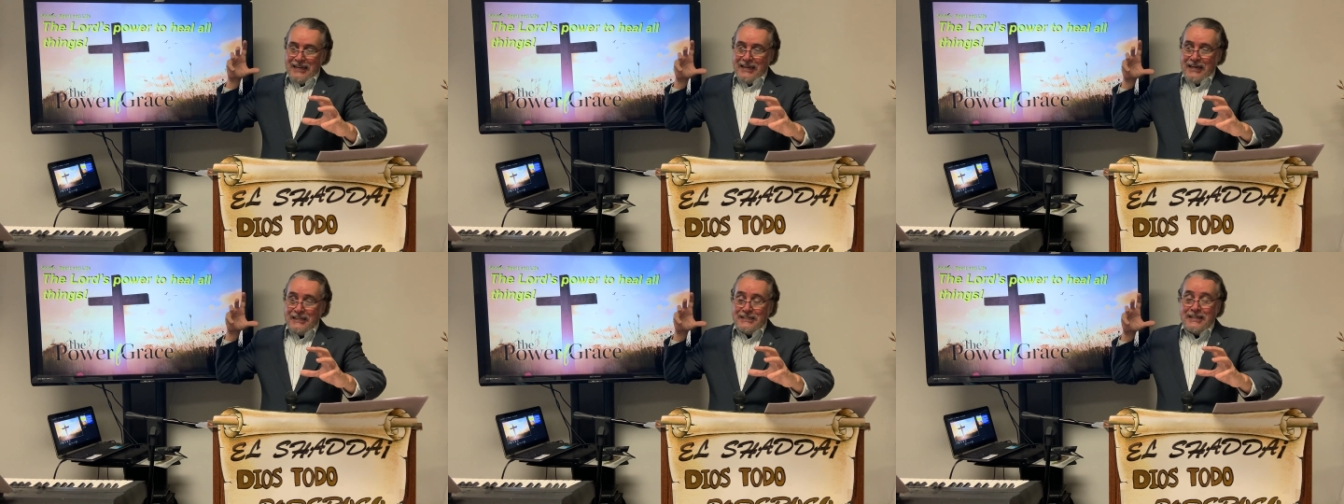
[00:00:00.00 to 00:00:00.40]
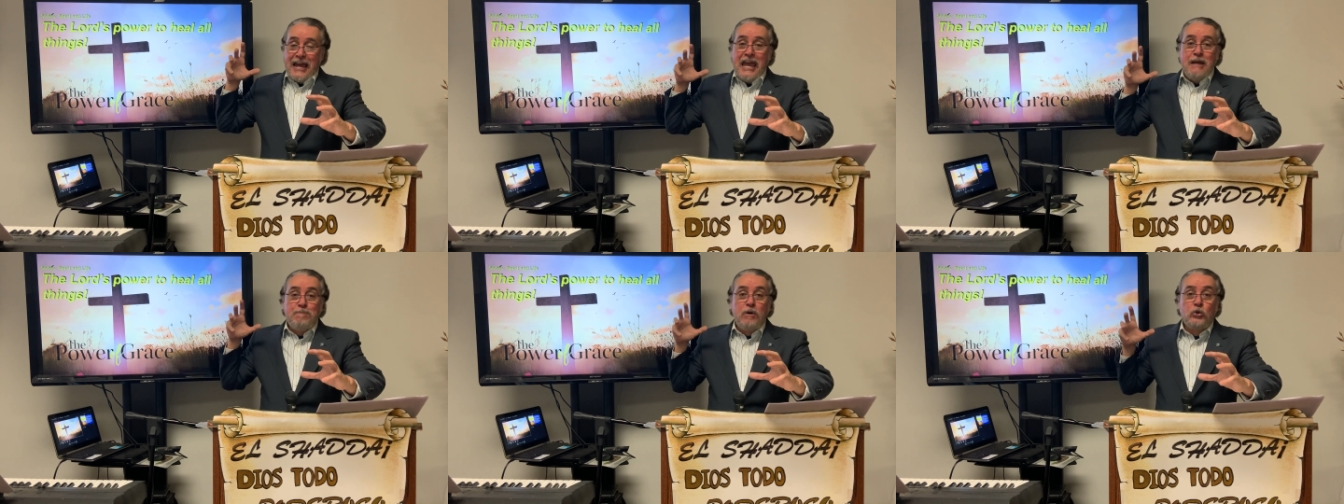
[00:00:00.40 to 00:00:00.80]
is
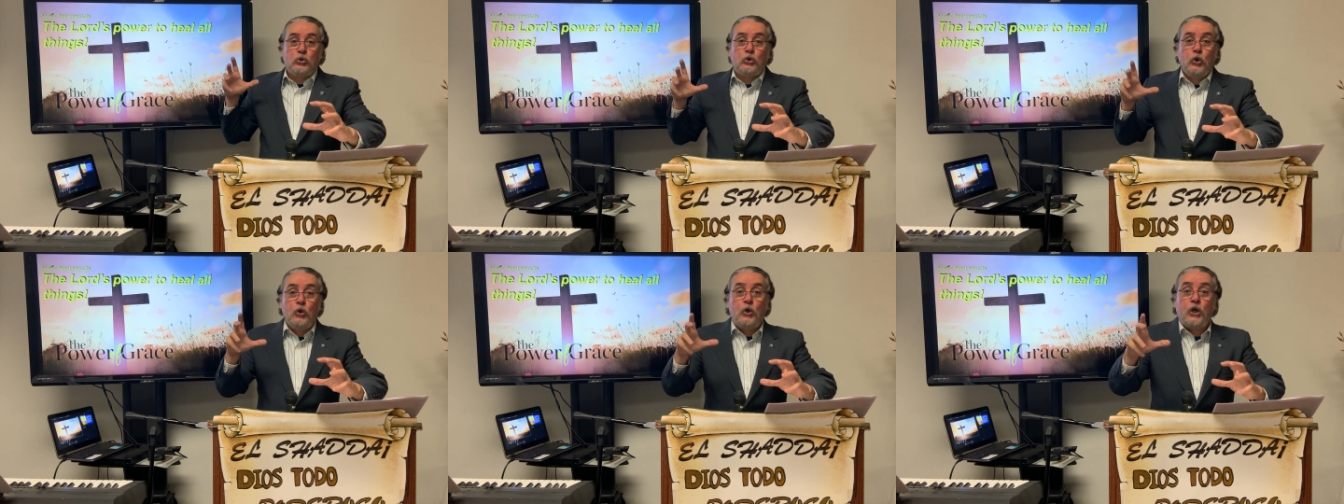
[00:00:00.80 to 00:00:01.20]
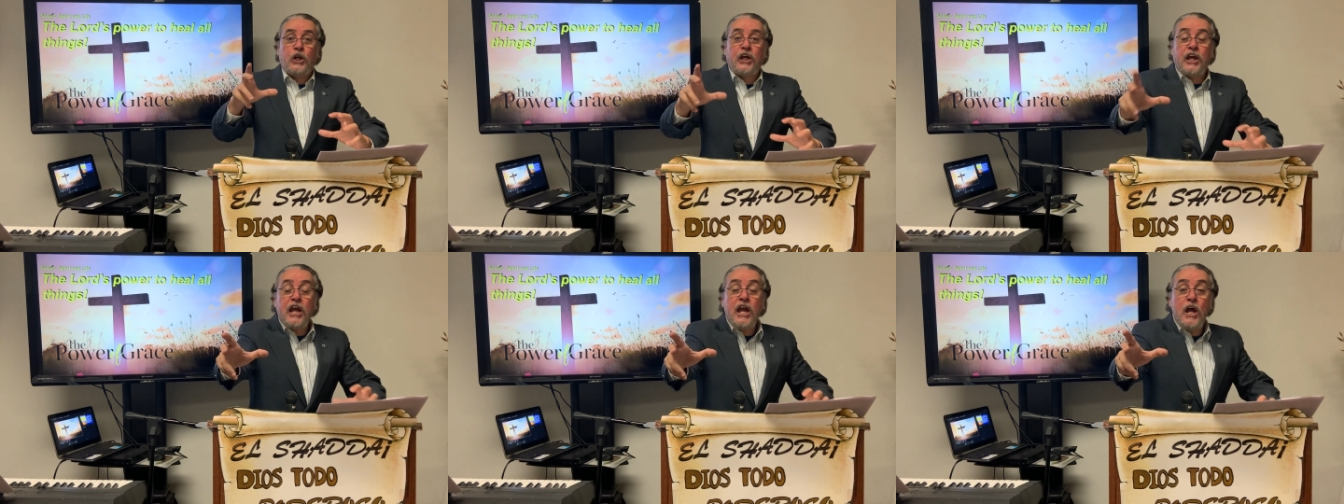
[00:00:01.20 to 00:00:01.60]
able to
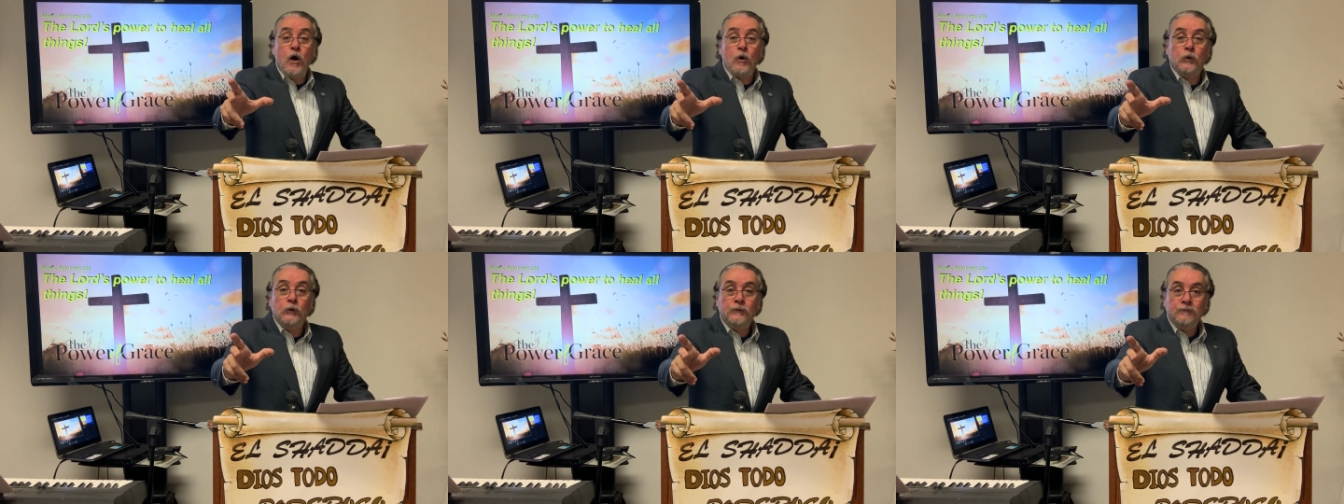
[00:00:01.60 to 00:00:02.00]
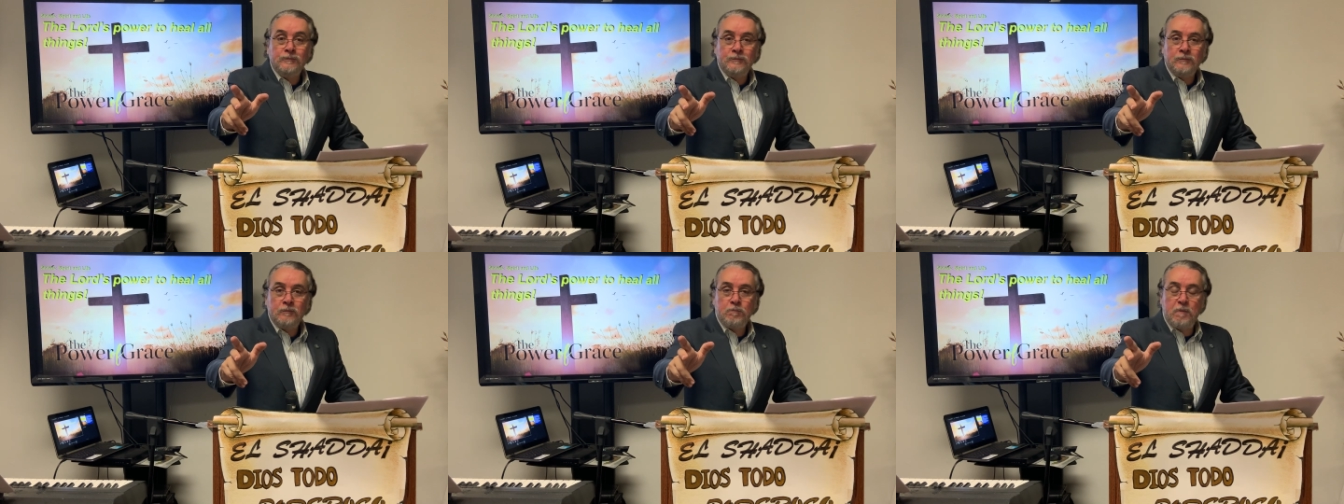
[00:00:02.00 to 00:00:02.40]
heal
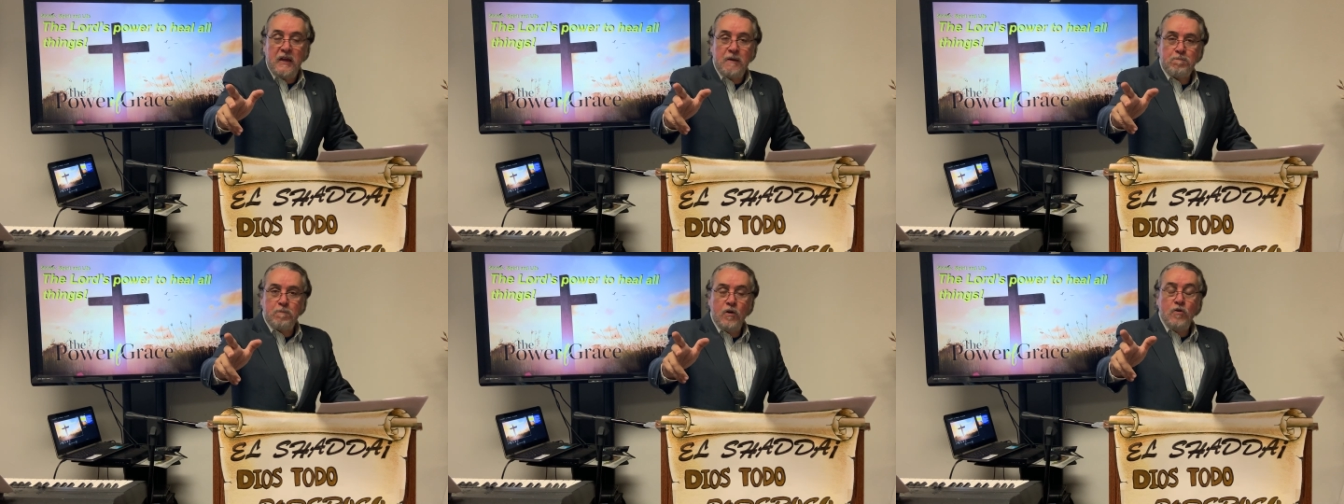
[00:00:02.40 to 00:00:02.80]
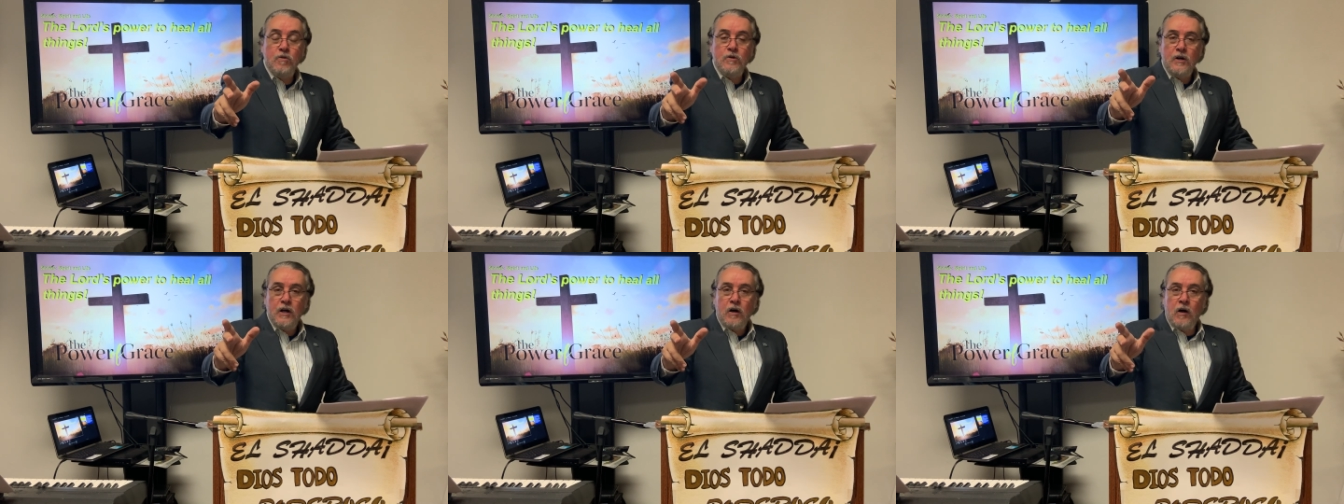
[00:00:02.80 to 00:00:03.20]
people
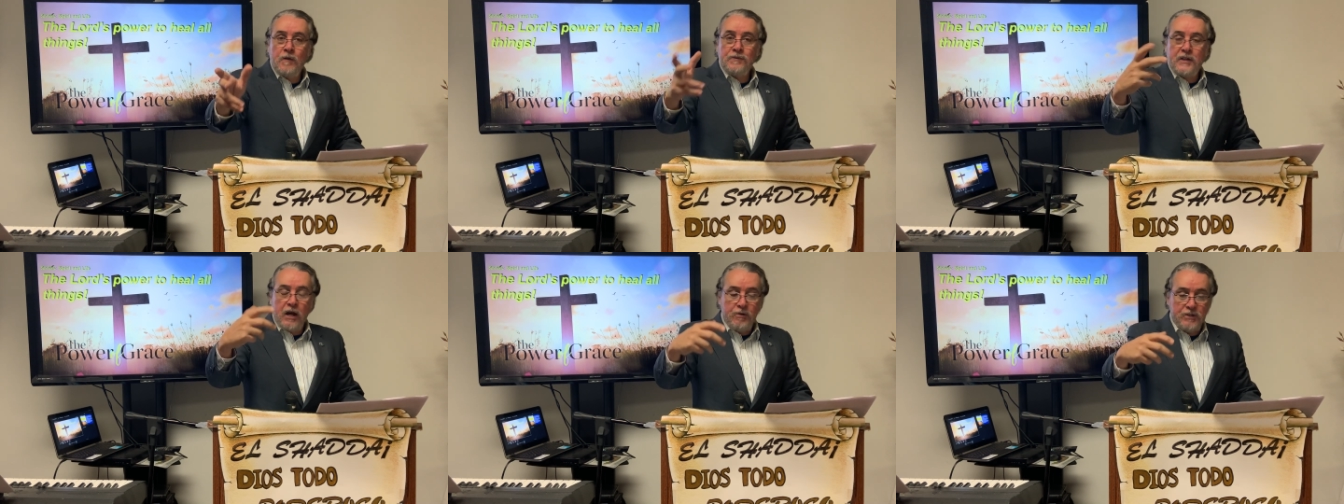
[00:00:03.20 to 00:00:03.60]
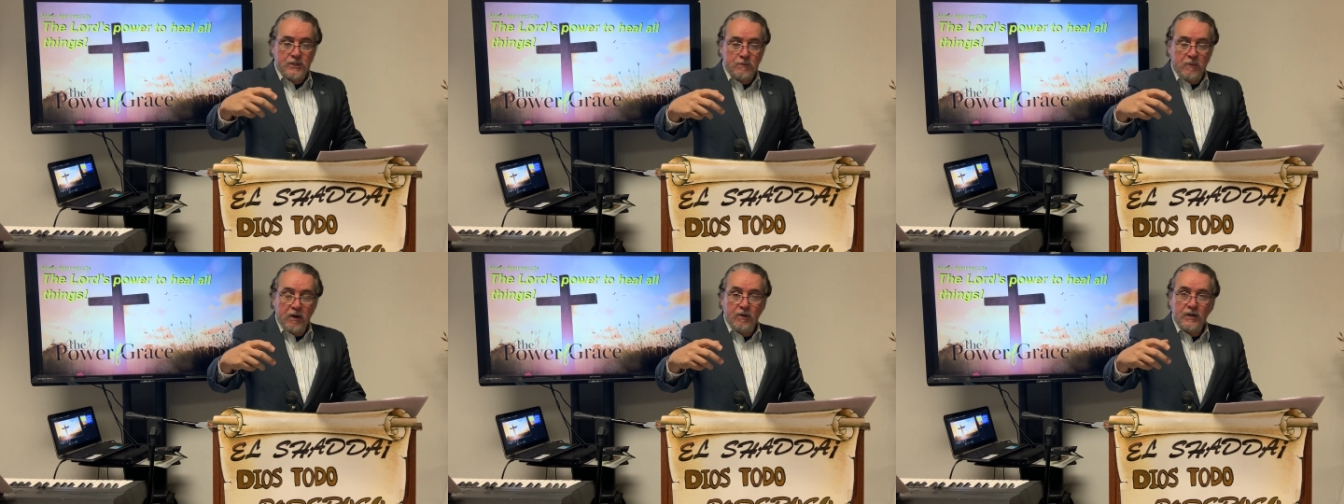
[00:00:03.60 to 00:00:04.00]
on their
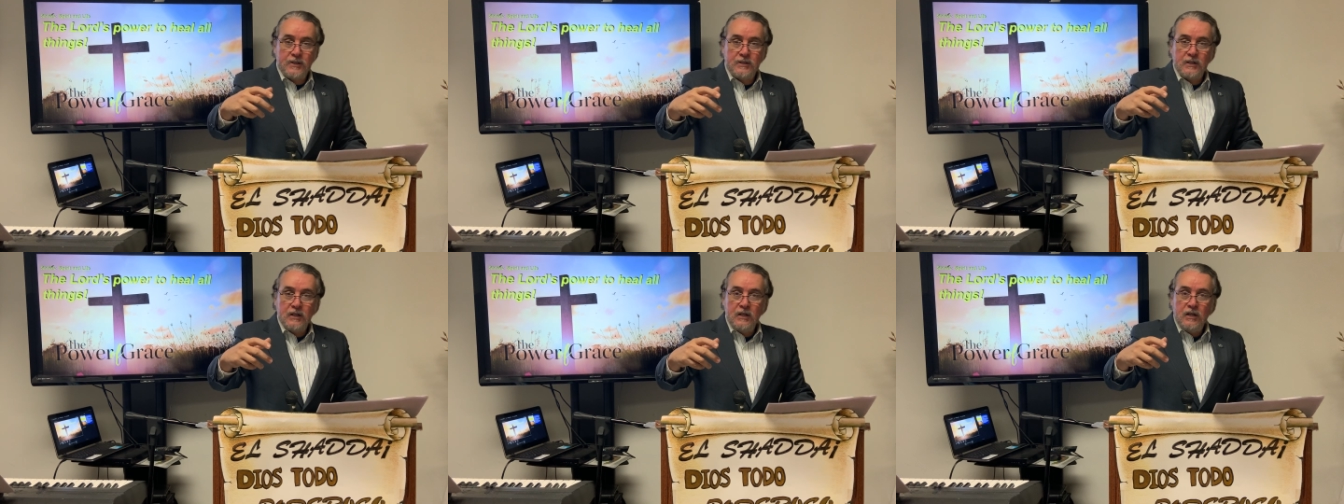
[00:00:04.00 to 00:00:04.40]
spirit